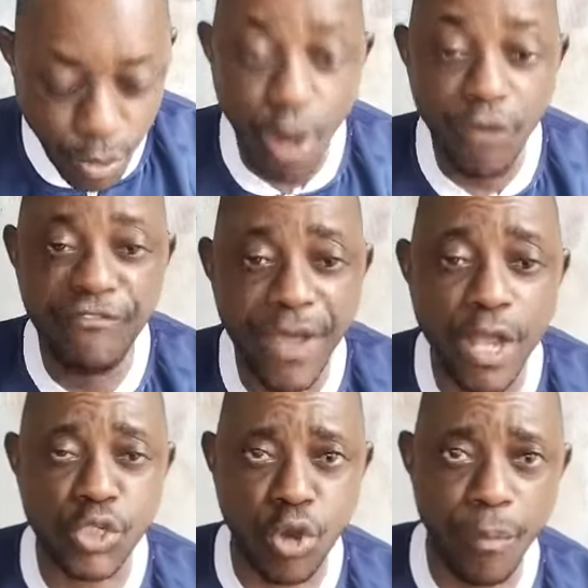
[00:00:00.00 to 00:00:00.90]
Go
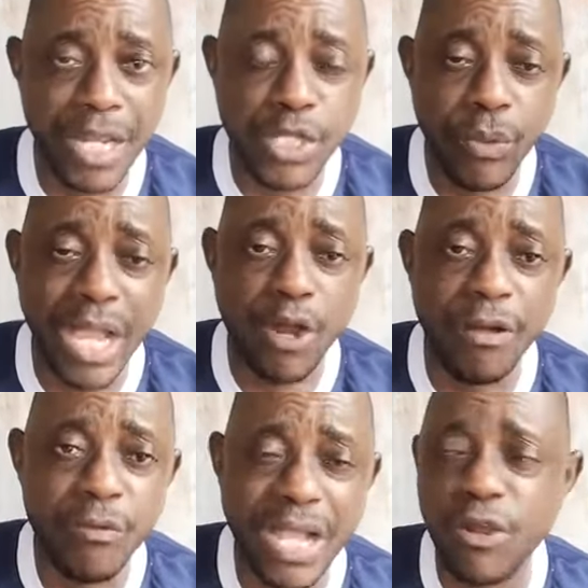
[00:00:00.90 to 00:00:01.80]
various community where
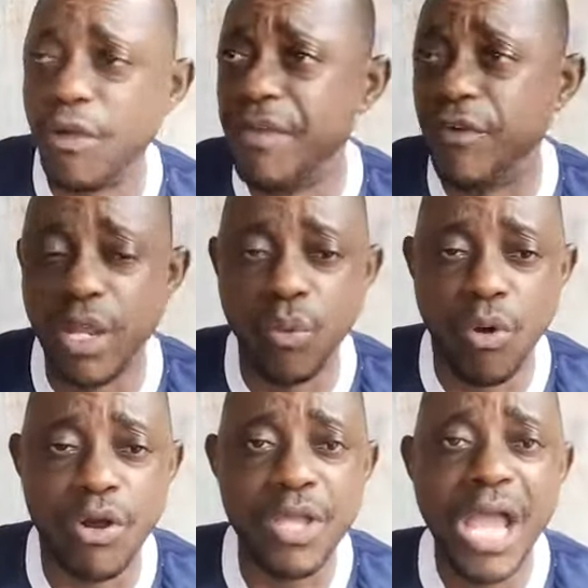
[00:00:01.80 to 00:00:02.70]
government for the
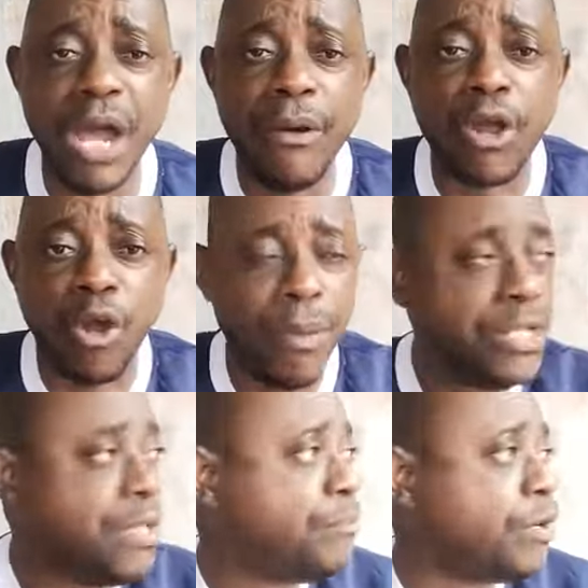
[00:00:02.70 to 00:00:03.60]
work. Our
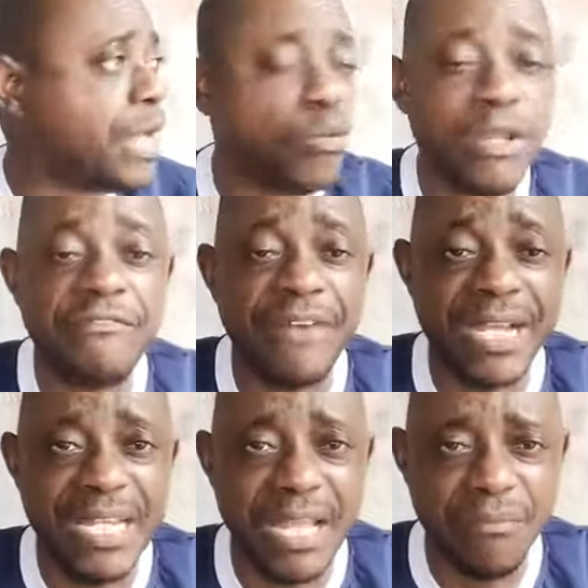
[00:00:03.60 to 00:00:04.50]
community brother go they
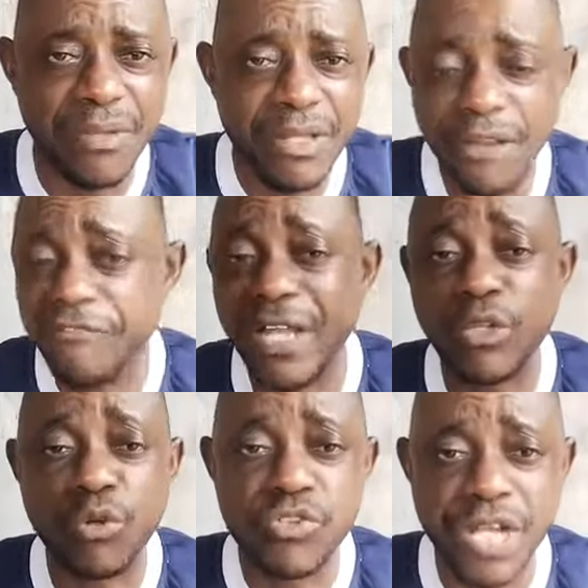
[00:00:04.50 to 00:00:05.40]
fight them. They
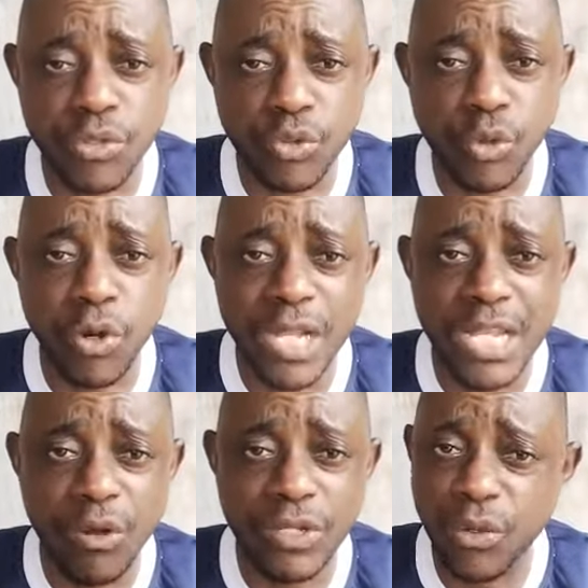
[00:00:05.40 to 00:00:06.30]
fight contractor to
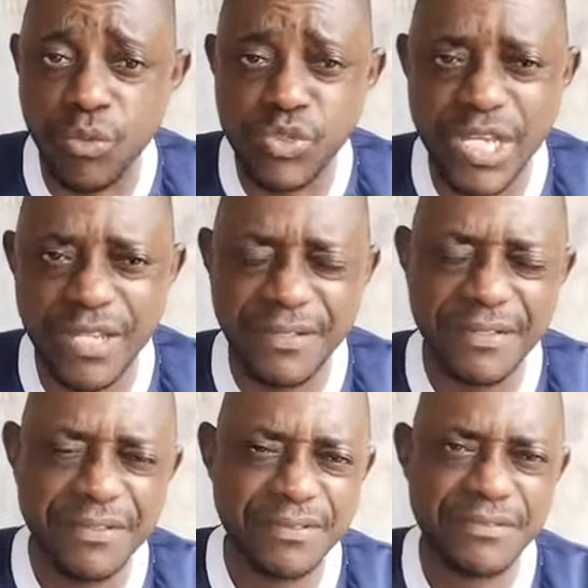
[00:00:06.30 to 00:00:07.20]
collect their own good
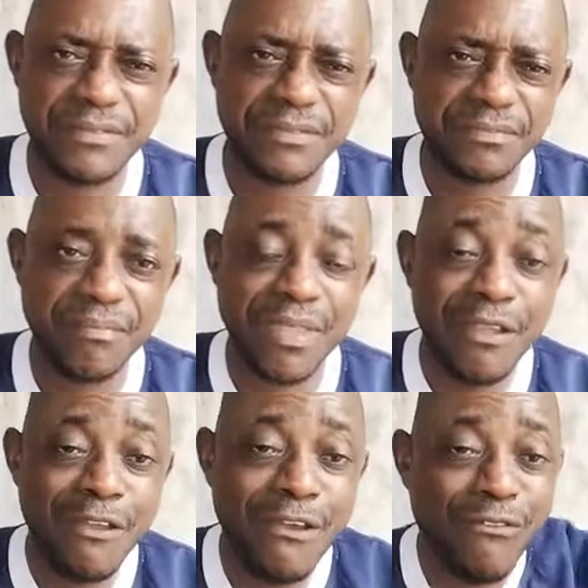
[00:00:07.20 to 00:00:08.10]

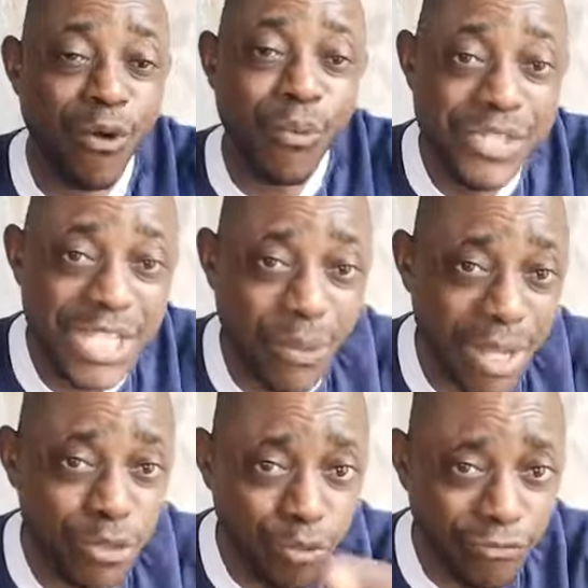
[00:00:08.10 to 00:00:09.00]
for which they
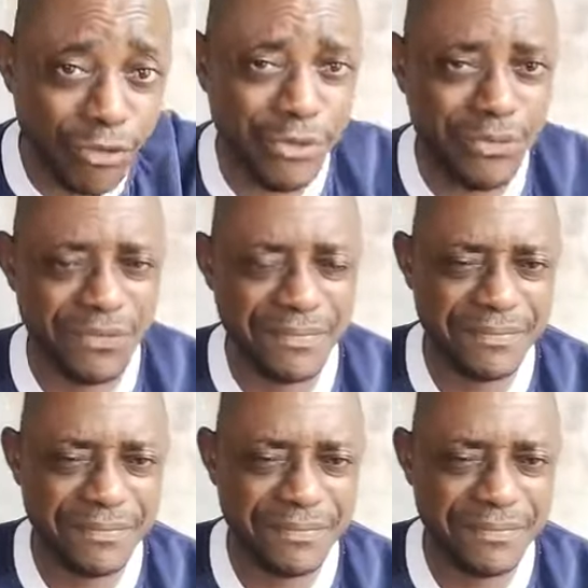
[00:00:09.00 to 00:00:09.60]
want to do for you.